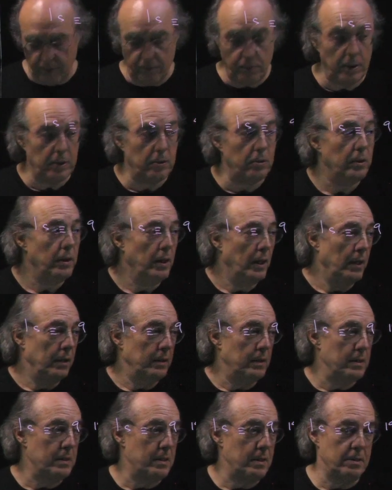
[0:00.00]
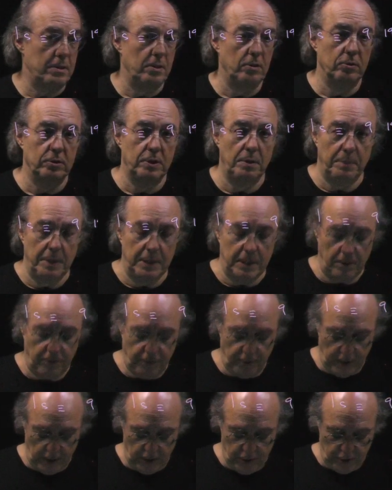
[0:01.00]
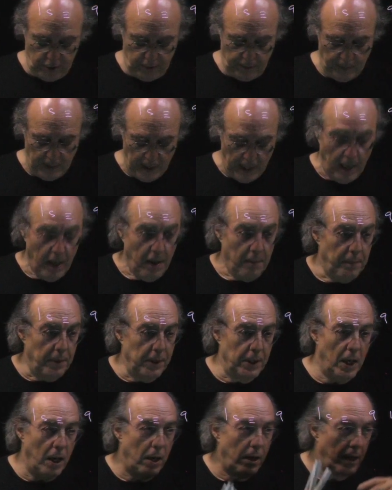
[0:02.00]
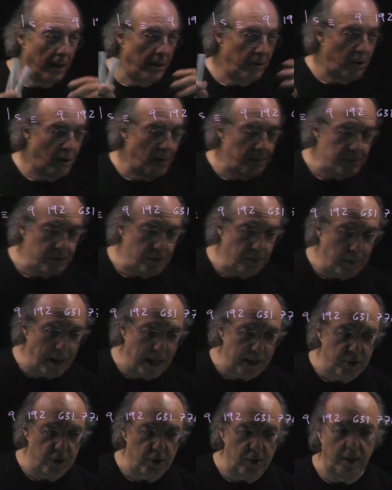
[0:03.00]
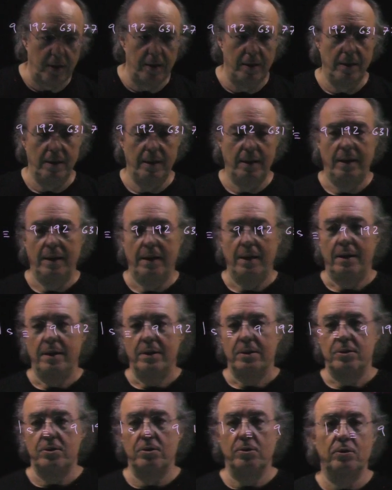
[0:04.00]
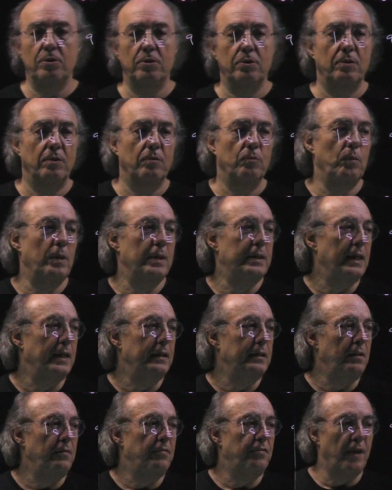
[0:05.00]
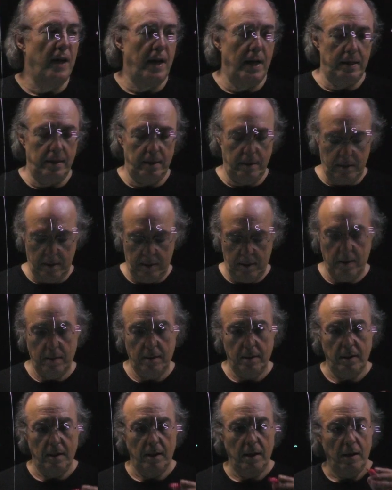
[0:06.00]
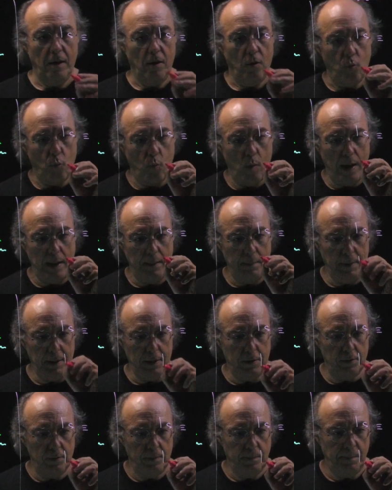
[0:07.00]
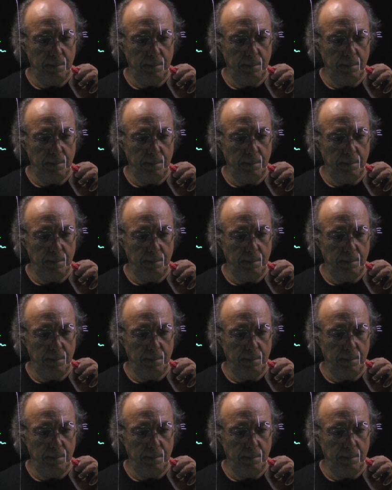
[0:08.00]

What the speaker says: whether this is the ultimate definition. But now how comes the magic? So we then define 1 meter